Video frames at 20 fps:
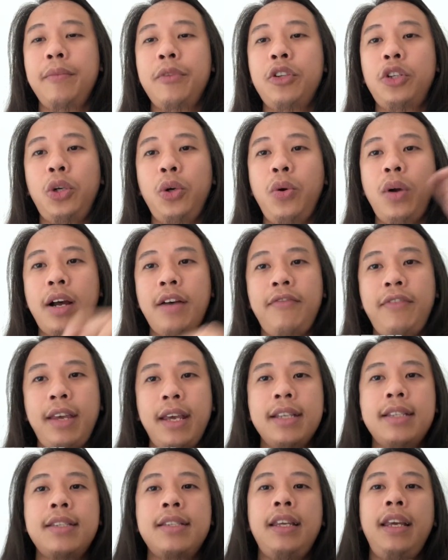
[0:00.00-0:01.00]
through a
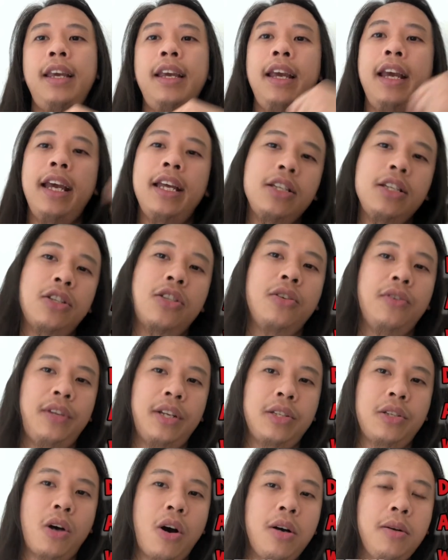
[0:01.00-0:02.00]
VST into the
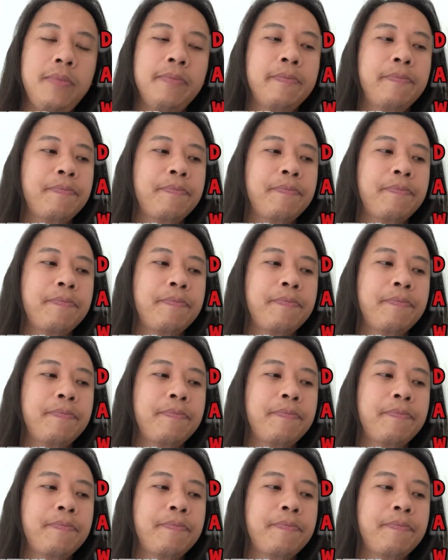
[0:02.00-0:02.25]
DAW.